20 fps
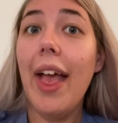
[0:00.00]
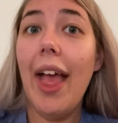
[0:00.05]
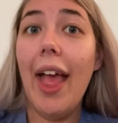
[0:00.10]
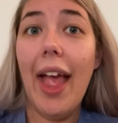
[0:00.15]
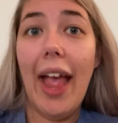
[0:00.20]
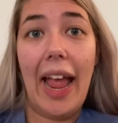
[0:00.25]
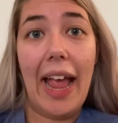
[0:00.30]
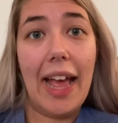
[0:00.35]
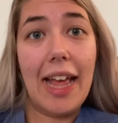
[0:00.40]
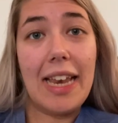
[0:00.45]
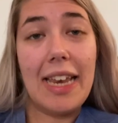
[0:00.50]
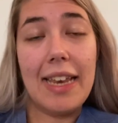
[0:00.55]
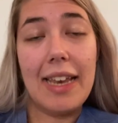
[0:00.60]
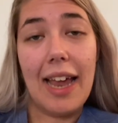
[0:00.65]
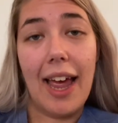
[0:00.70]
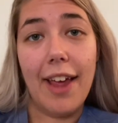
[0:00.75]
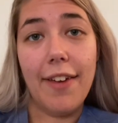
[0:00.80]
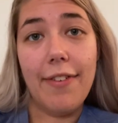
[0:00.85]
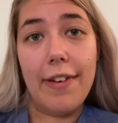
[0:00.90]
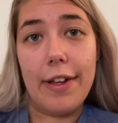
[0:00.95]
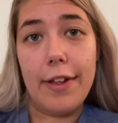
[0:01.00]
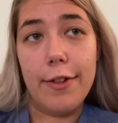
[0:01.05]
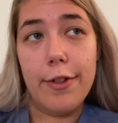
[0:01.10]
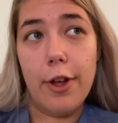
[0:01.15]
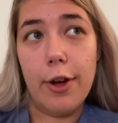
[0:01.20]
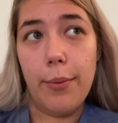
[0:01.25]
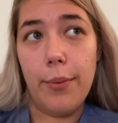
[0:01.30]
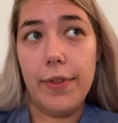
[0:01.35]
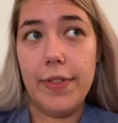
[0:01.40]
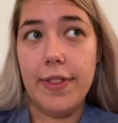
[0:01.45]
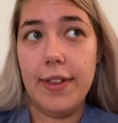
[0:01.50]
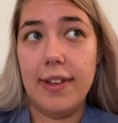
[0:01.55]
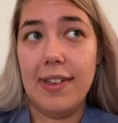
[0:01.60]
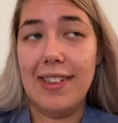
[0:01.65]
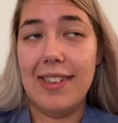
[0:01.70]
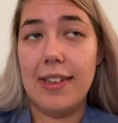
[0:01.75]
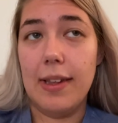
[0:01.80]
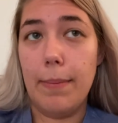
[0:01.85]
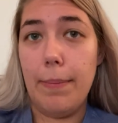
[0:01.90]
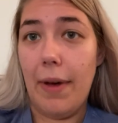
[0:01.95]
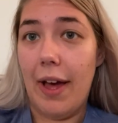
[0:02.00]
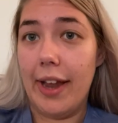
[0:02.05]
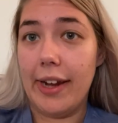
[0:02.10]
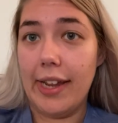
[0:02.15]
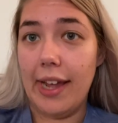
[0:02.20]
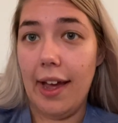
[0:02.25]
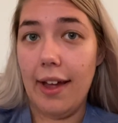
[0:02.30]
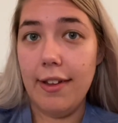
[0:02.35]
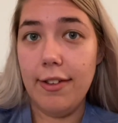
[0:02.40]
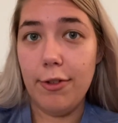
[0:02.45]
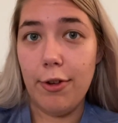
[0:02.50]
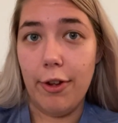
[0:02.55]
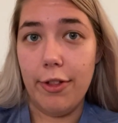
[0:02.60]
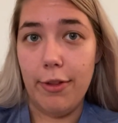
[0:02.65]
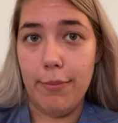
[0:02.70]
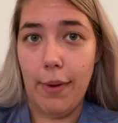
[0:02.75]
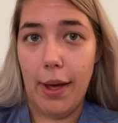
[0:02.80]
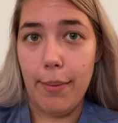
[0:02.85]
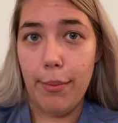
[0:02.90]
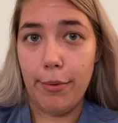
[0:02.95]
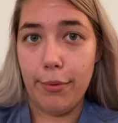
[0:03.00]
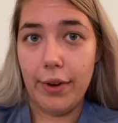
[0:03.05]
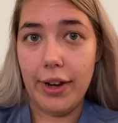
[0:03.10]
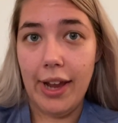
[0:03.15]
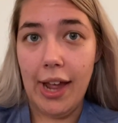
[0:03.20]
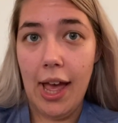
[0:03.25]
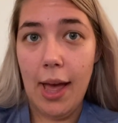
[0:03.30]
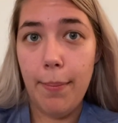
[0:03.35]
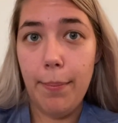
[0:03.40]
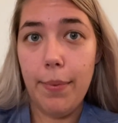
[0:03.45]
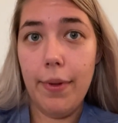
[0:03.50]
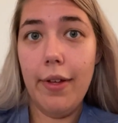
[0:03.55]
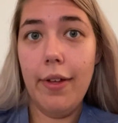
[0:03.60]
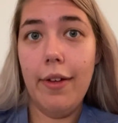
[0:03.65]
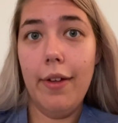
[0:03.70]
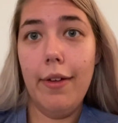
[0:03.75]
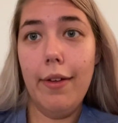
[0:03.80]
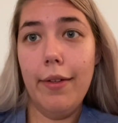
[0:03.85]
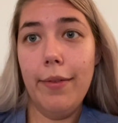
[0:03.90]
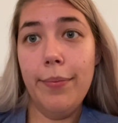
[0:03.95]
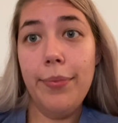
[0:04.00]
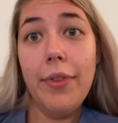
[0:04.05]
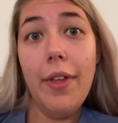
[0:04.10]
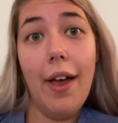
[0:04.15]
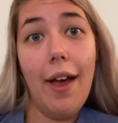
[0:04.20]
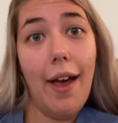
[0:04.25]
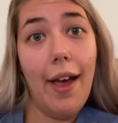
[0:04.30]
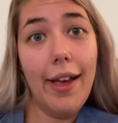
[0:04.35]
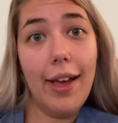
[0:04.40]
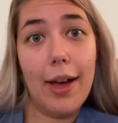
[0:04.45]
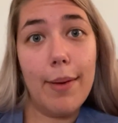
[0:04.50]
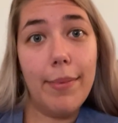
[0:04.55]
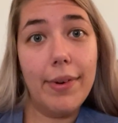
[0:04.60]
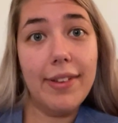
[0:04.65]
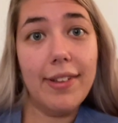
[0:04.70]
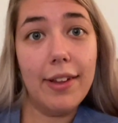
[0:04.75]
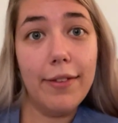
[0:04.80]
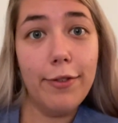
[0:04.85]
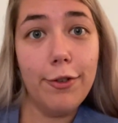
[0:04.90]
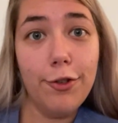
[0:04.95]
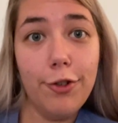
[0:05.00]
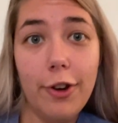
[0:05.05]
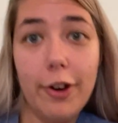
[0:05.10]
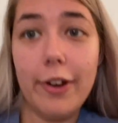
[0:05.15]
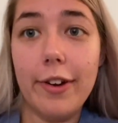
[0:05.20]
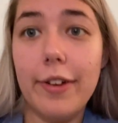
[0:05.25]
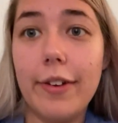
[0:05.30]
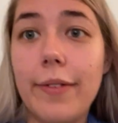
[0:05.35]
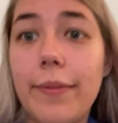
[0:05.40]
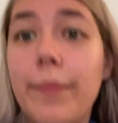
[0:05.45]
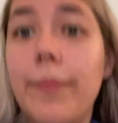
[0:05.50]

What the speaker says: And I follow along with this podcast called The Bible Recap. I got myself a shirt.